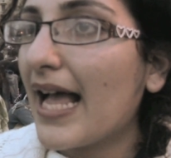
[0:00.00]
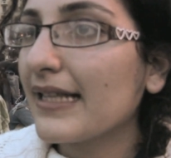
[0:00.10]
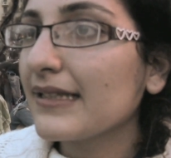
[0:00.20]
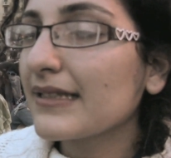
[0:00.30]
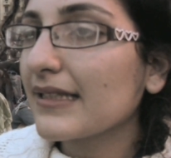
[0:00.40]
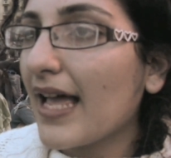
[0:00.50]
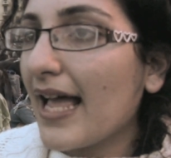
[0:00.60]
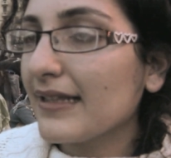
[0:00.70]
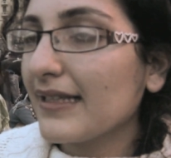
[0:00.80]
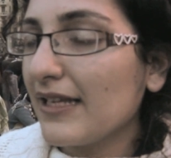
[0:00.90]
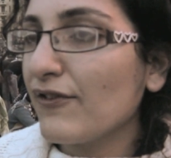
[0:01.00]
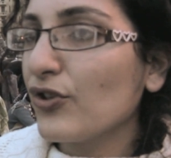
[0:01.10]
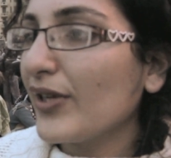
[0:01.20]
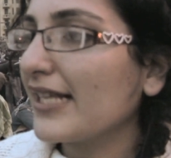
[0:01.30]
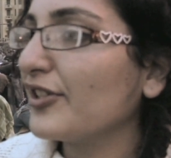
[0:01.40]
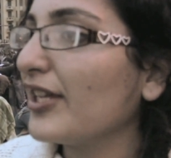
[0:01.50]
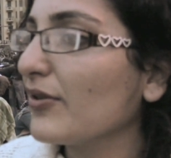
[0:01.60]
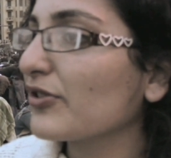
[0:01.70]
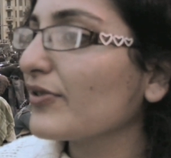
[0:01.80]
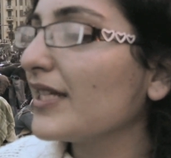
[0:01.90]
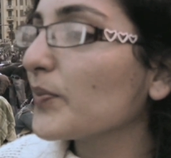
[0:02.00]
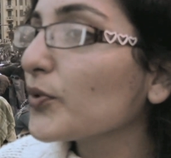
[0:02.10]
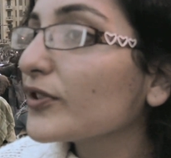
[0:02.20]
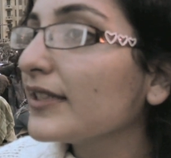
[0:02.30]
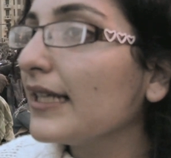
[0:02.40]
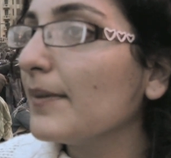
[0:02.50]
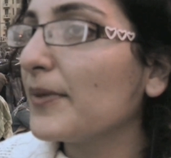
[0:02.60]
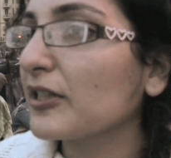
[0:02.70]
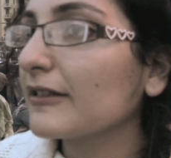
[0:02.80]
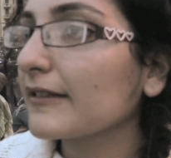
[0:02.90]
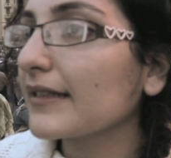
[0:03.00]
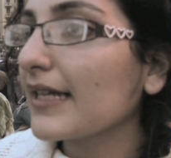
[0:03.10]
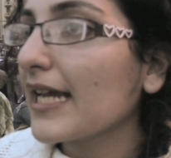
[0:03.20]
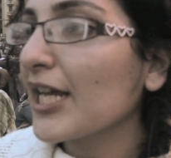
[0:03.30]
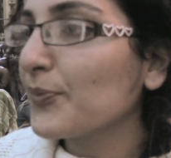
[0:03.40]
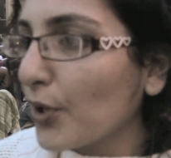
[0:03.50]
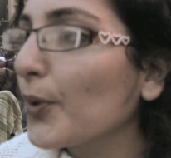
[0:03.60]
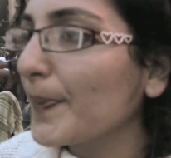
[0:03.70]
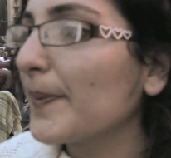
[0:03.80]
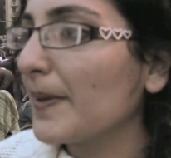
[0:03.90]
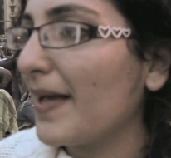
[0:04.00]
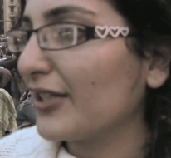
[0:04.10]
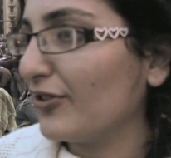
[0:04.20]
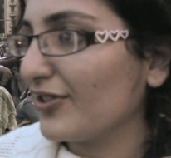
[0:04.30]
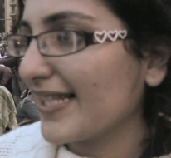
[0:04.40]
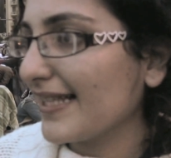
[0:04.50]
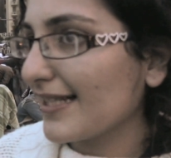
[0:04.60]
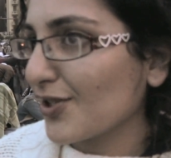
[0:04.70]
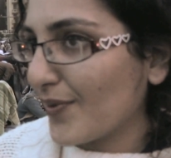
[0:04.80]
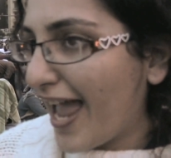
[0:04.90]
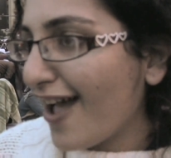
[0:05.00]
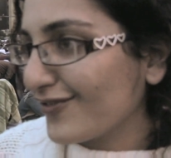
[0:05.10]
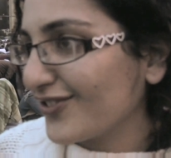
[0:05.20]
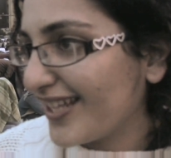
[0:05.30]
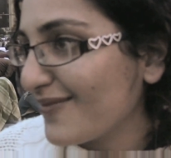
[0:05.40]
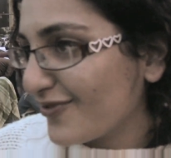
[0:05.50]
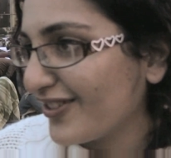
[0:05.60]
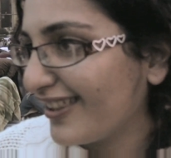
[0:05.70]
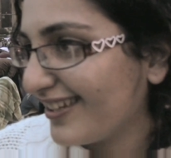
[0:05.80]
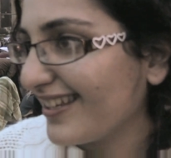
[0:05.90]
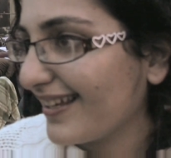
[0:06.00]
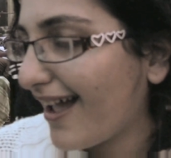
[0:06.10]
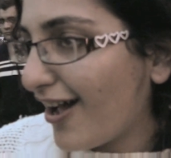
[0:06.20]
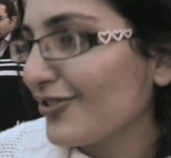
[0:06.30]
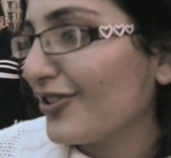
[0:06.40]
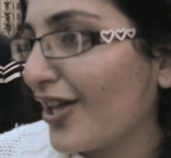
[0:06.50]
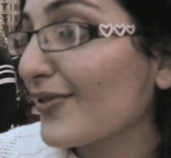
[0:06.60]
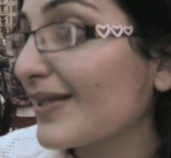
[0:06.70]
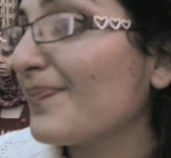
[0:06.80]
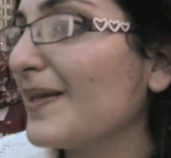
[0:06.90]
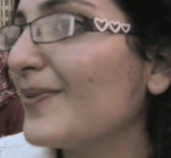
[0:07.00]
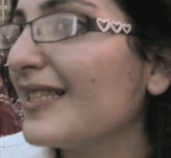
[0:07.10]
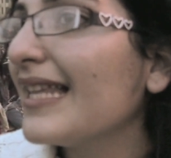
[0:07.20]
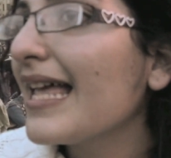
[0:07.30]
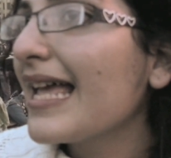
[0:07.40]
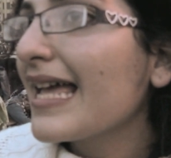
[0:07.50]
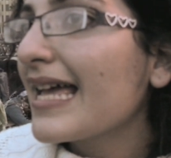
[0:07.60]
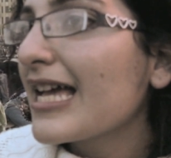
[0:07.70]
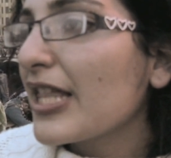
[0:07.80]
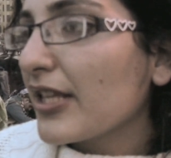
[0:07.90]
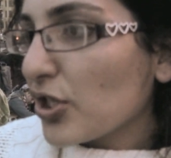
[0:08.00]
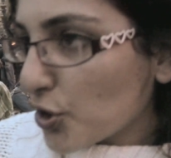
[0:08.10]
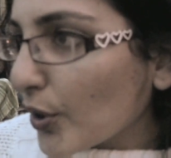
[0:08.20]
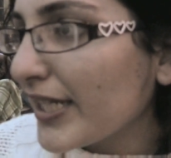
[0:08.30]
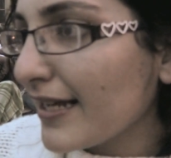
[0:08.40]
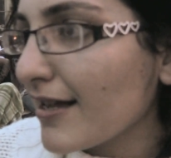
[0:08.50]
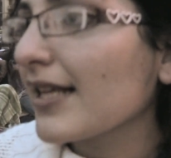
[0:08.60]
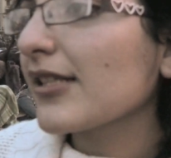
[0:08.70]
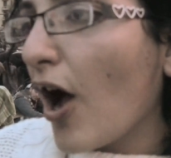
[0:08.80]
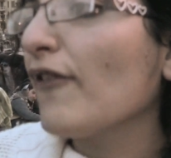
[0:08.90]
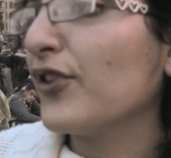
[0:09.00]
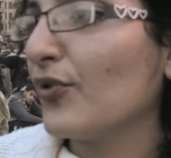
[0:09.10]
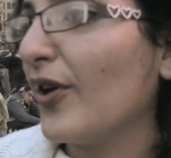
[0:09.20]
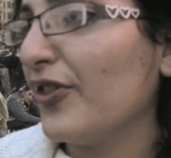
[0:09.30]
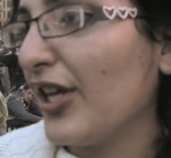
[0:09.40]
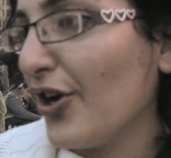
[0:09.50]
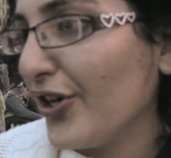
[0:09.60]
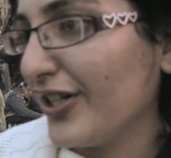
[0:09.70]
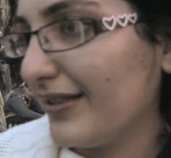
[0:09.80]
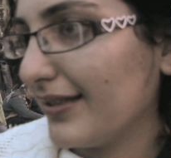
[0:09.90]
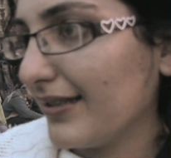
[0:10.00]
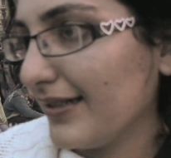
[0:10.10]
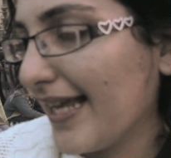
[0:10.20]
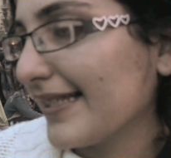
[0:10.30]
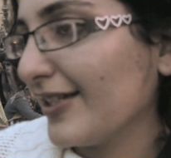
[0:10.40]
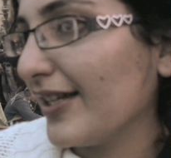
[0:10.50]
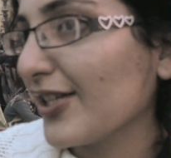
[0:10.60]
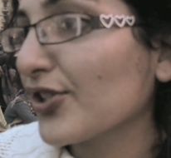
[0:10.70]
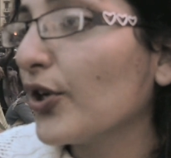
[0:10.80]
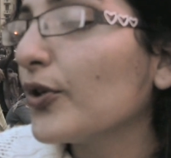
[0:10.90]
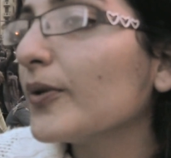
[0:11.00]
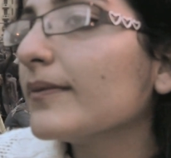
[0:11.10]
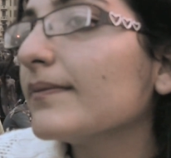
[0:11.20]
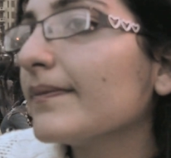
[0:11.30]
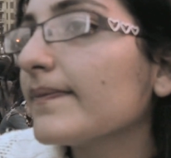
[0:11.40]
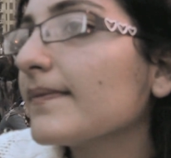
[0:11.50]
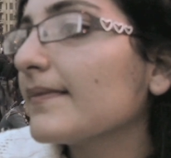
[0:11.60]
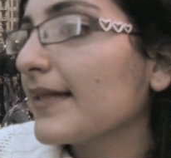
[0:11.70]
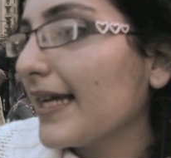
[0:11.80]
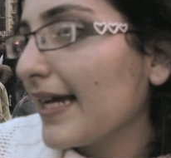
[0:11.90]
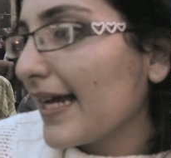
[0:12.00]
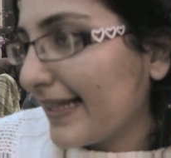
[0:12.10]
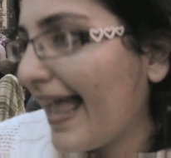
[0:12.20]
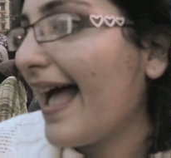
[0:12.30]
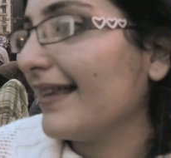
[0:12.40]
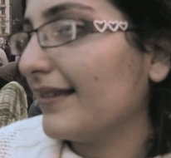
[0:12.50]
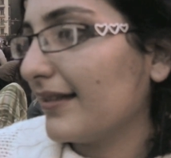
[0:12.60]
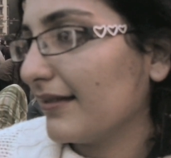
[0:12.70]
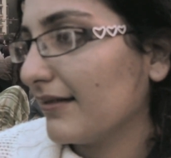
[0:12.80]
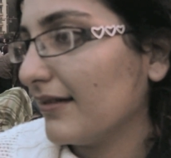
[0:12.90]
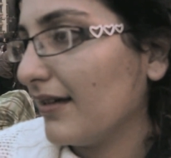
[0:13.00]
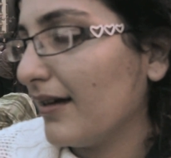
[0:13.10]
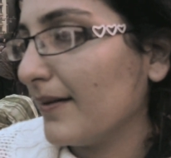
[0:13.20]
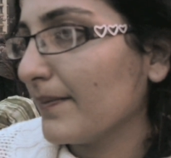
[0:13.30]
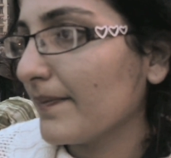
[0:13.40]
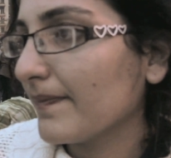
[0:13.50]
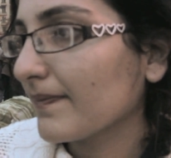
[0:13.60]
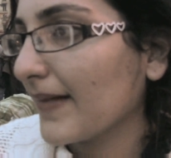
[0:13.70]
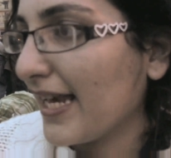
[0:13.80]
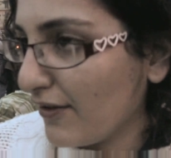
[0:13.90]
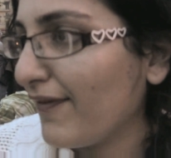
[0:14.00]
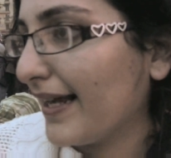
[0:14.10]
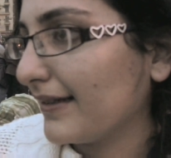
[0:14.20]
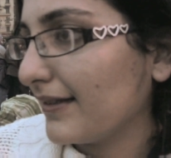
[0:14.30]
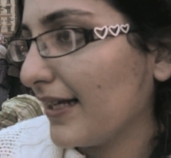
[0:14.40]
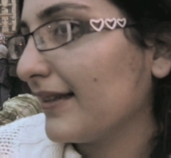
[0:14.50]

And even though yesterday was really brutal, but it brought people back to their senses. We have today more than 300,000 people joining us after what they heard yesterday. So it had an effect.